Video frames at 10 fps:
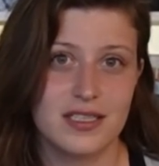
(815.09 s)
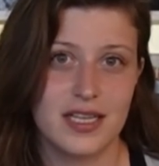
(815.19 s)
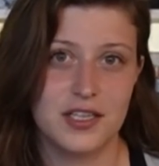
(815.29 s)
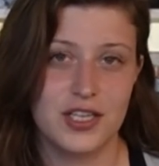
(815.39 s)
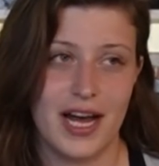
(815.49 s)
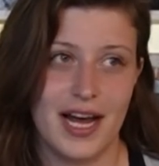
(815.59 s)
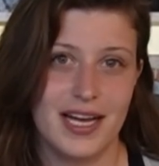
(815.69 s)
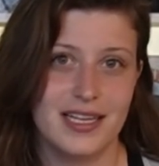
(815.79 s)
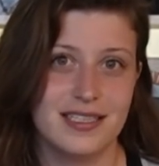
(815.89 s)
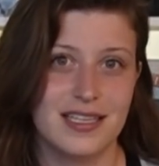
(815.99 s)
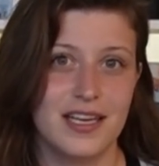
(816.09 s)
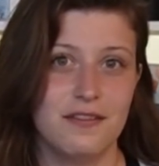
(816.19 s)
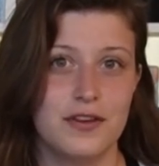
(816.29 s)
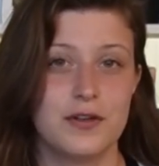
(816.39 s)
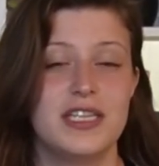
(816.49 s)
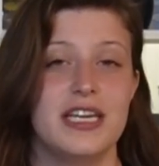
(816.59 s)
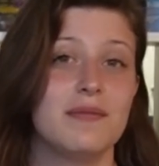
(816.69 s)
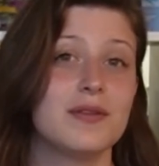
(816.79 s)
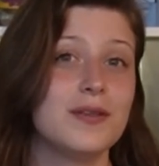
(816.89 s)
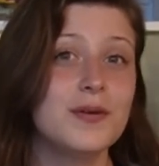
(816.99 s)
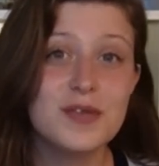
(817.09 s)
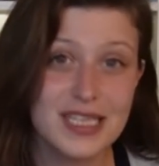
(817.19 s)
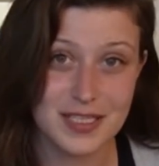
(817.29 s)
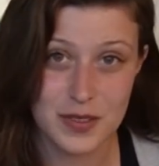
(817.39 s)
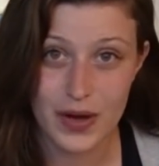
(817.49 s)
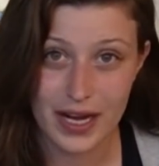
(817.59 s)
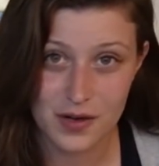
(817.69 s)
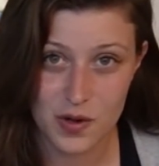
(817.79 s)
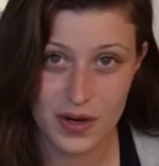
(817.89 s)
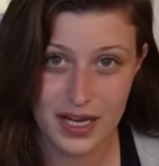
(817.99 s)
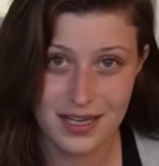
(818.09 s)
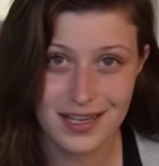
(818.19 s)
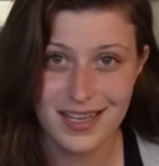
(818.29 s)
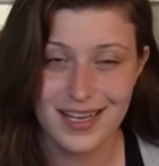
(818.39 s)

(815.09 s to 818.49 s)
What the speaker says: such as if your team loses, you get a coin.